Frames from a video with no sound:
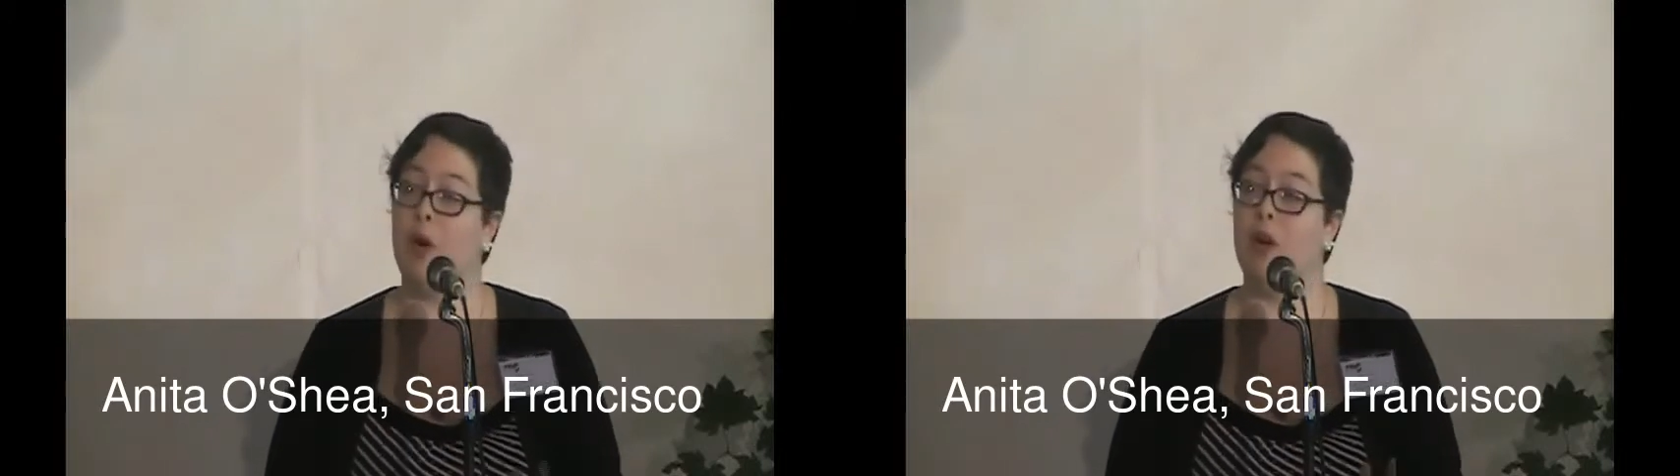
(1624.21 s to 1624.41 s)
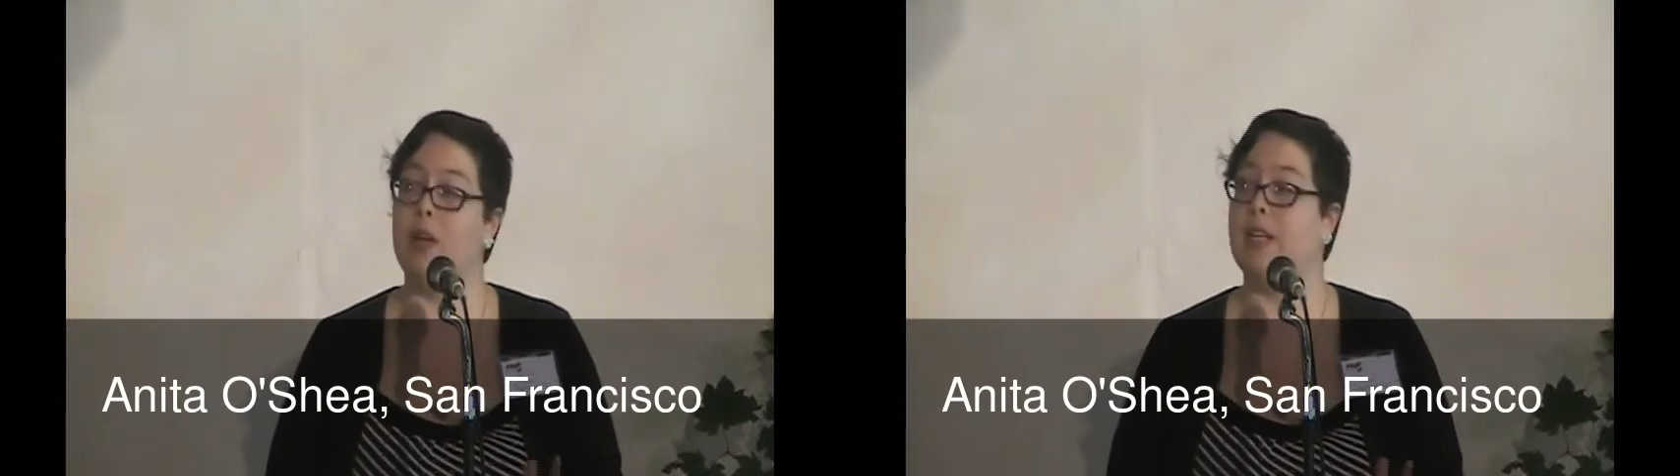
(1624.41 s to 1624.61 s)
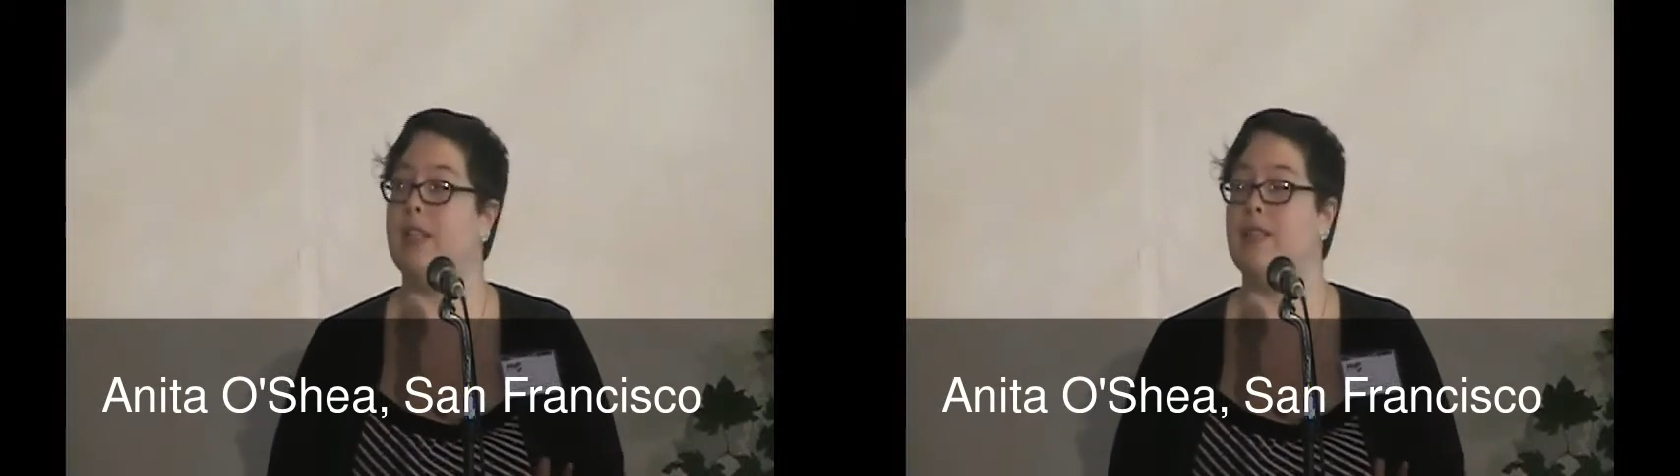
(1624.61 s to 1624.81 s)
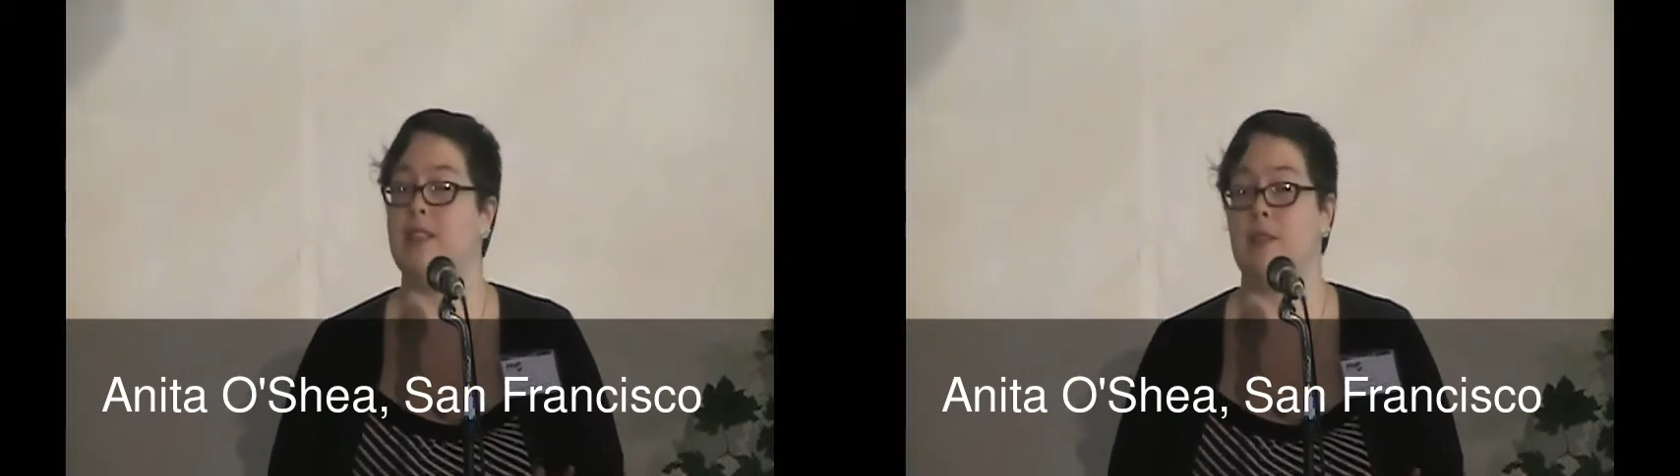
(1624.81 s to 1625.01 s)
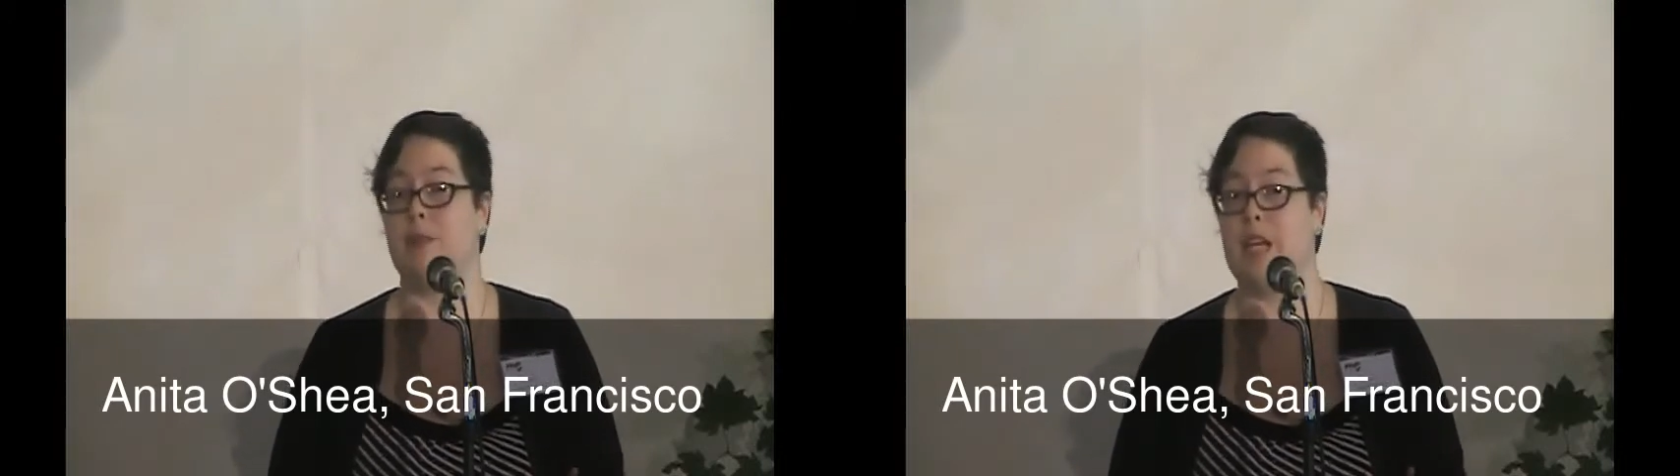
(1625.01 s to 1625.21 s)
For
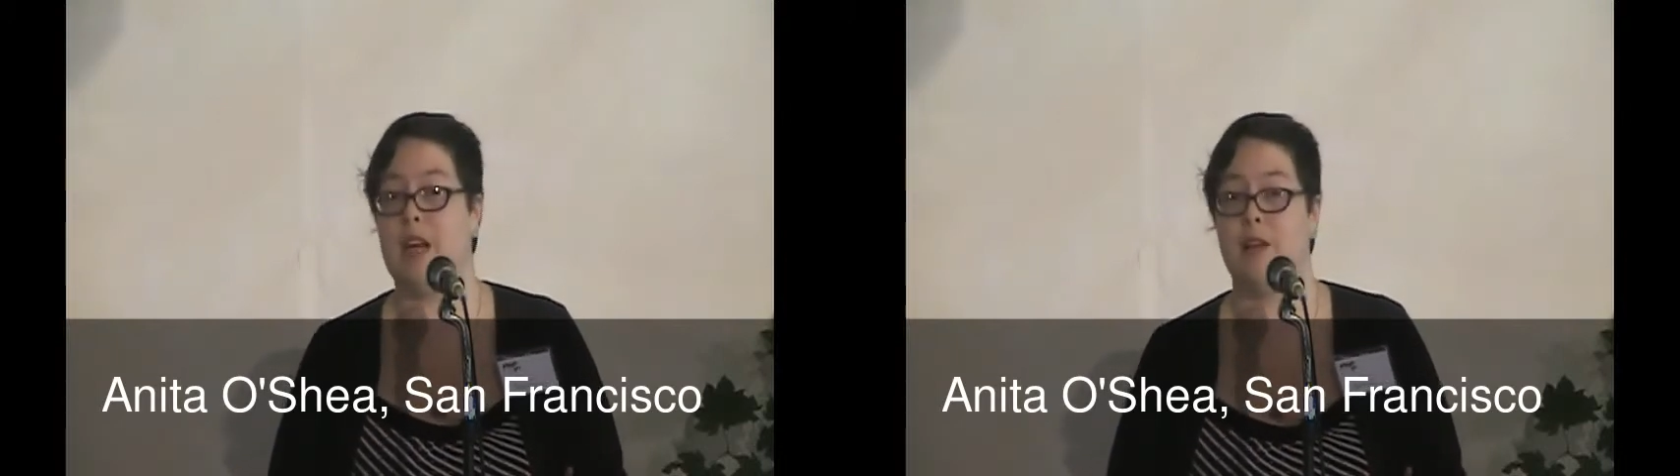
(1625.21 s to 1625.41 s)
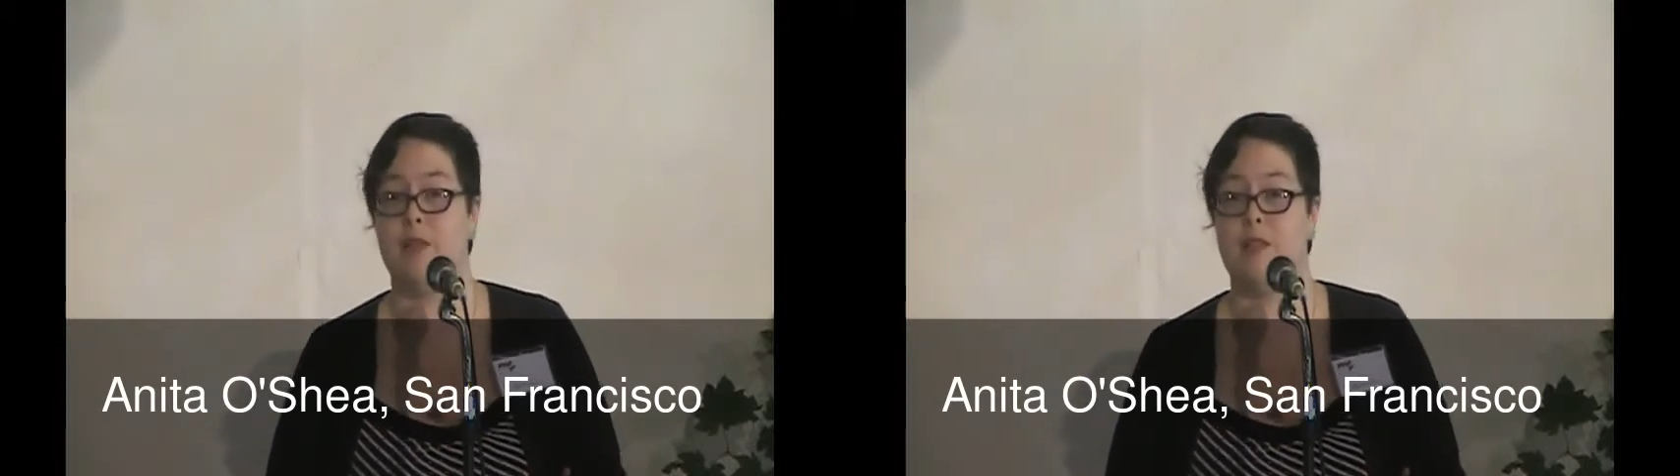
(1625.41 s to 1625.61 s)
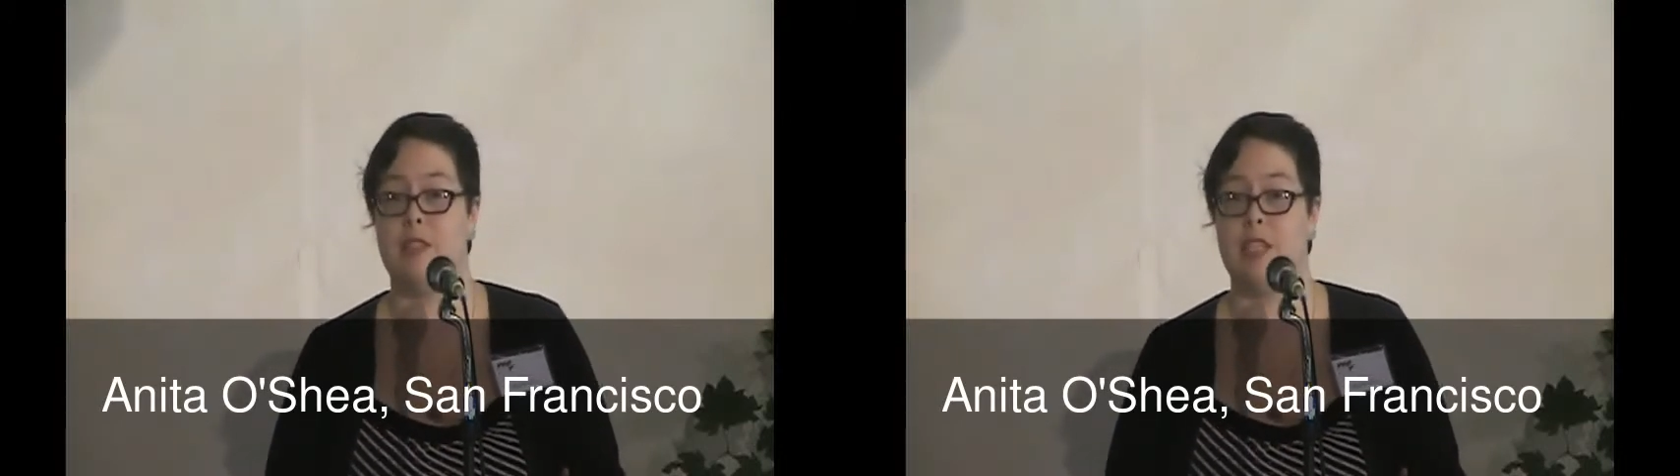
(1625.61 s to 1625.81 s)
example, in some